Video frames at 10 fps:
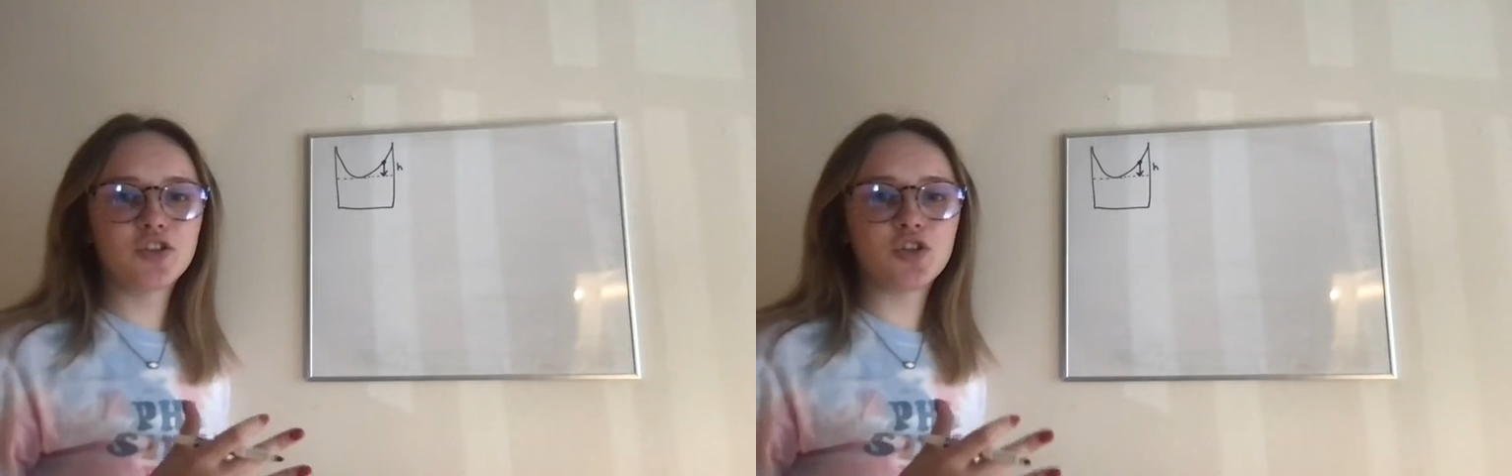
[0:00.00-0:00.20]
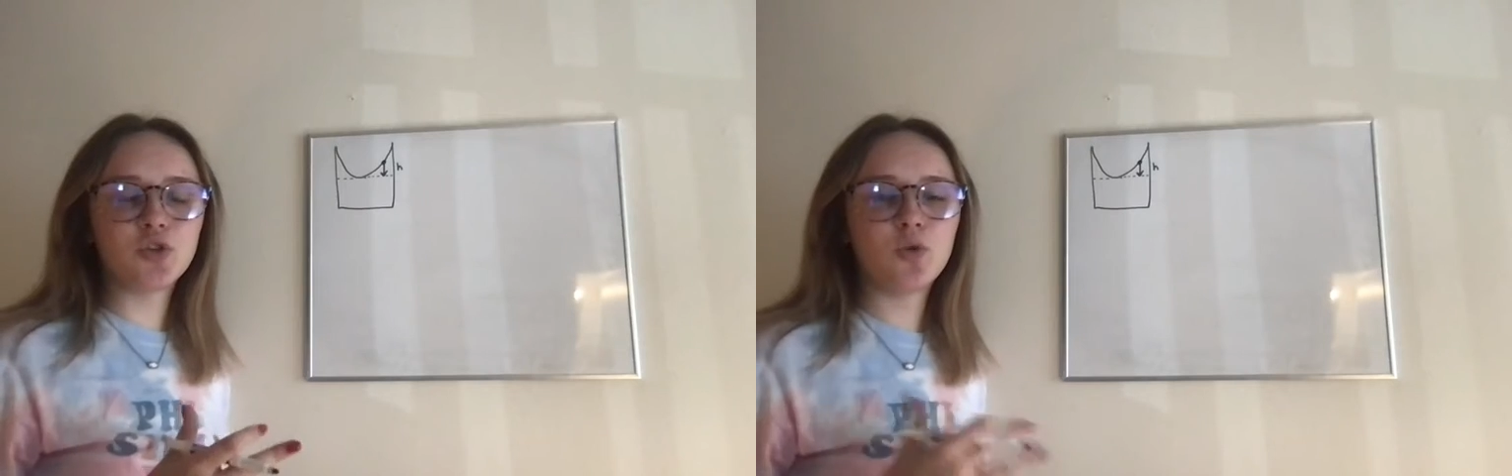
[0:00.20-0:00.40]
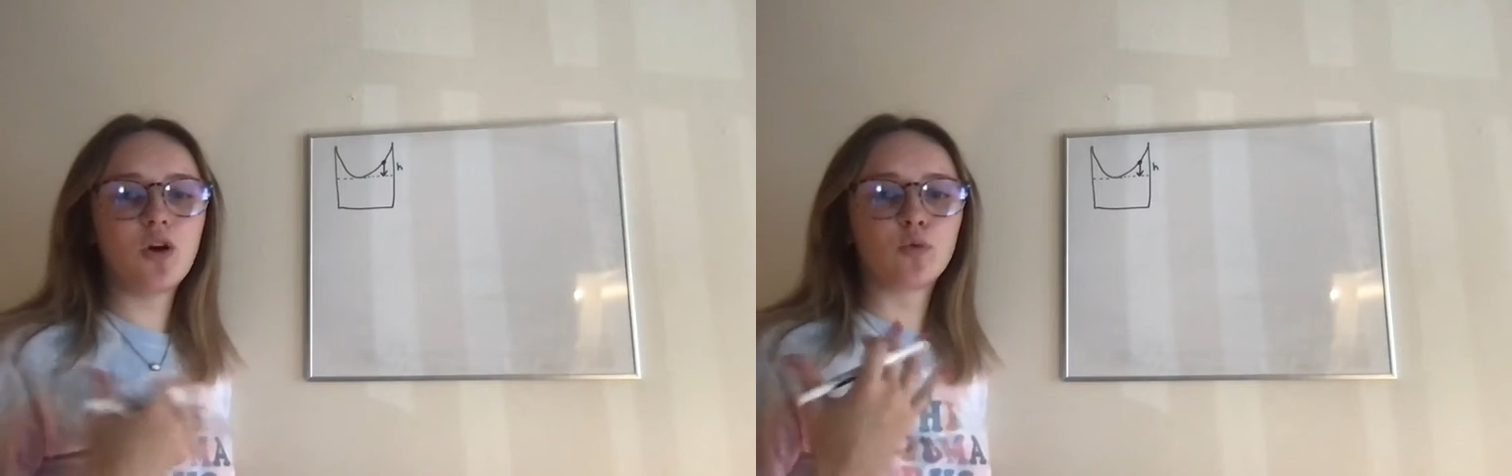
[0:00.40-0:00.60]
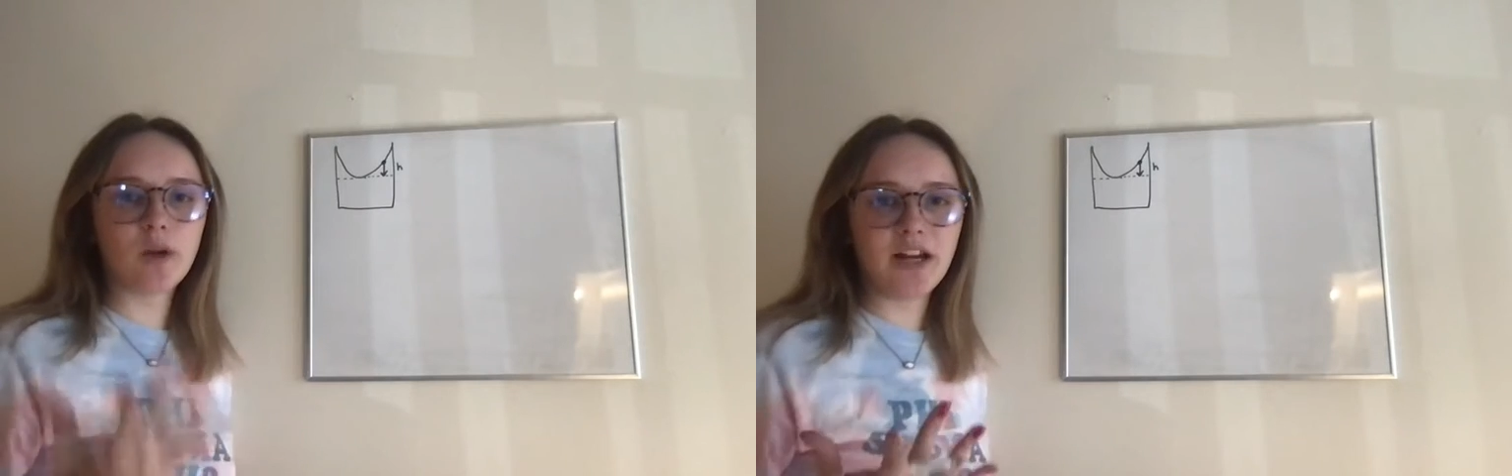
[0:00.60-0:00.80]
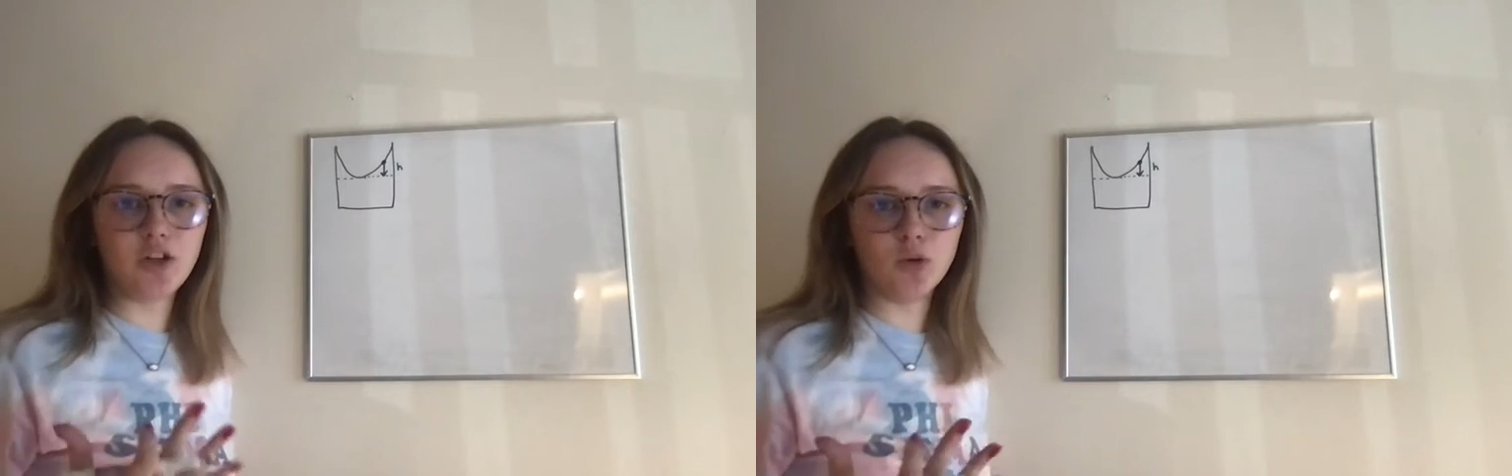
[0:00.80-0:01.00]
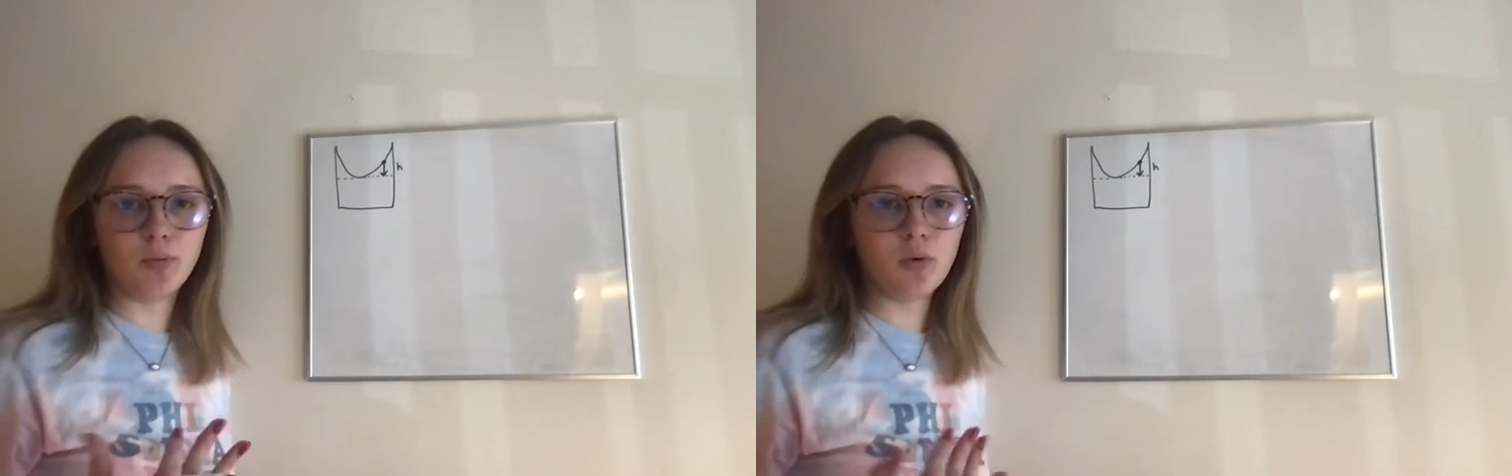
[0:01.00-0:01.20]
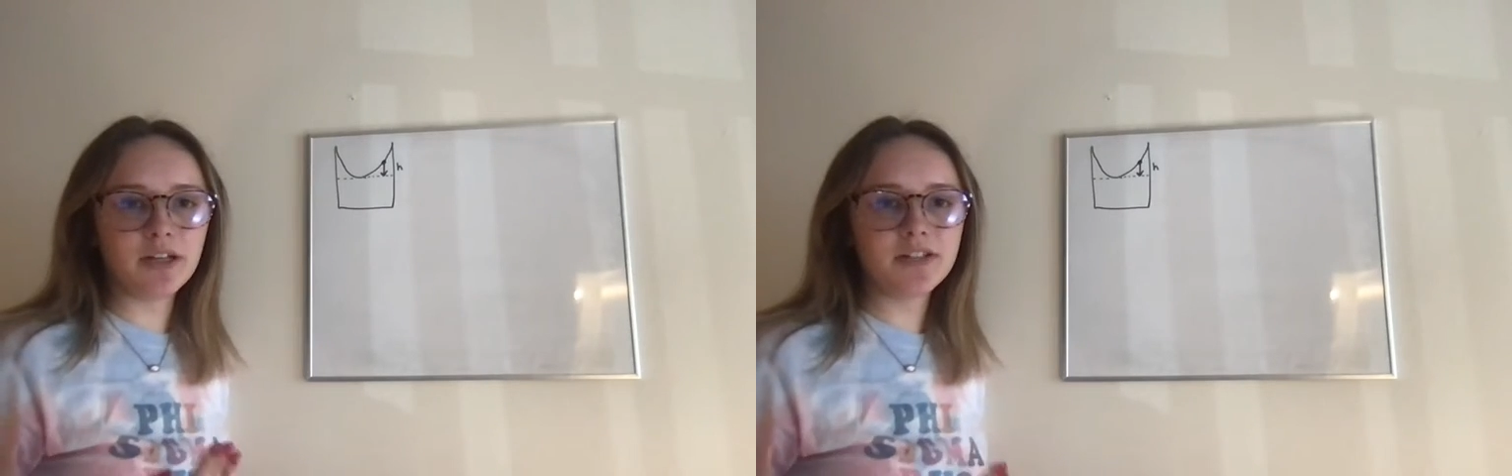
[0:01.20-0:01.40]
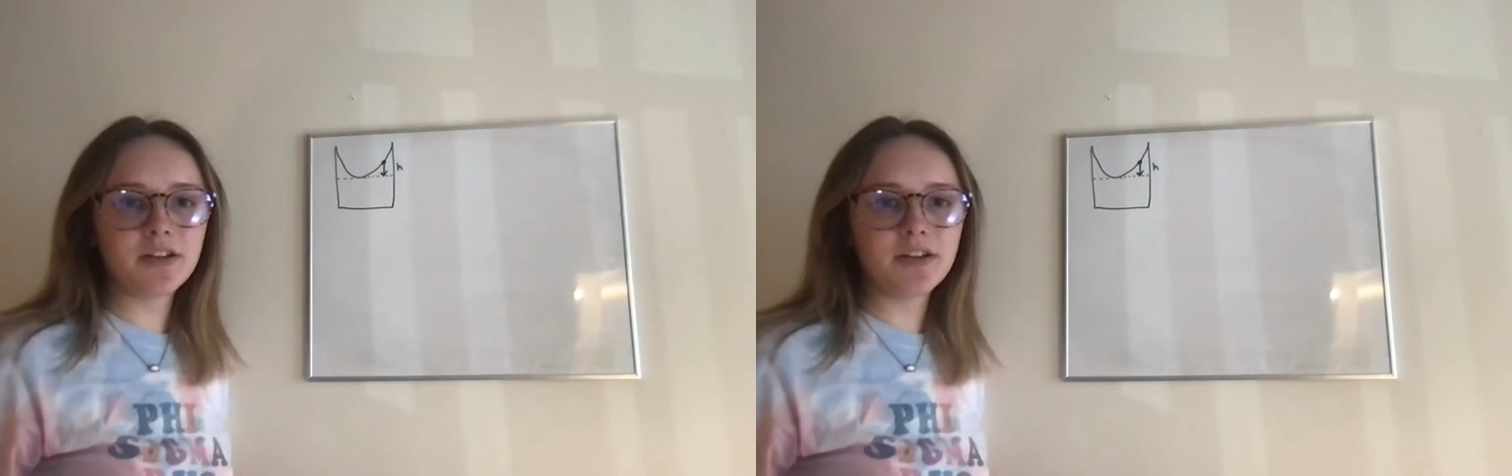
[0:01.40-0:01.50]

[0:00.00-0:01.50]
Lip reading: to a radial point.